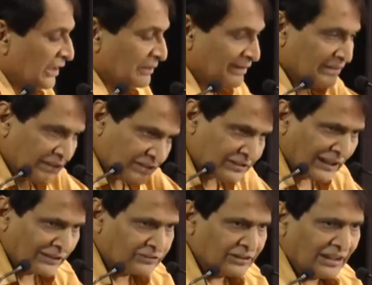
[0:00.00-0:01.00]
Even this
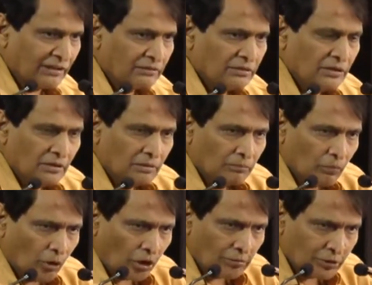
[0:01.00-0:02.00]
last year,
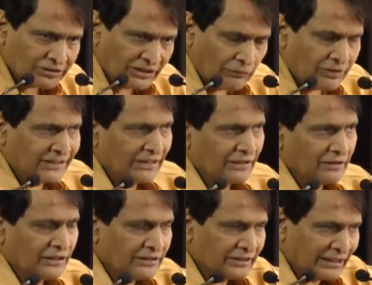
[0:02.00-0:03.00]
almost everything
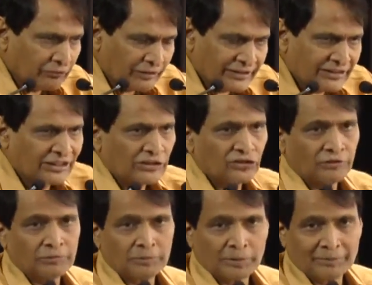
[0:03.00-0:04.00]
is at various stages of
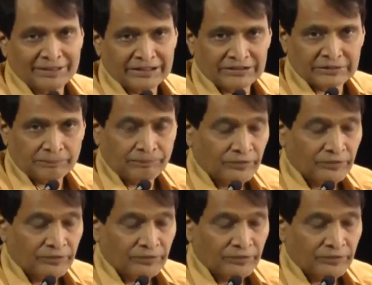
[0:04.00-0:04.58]
implementation.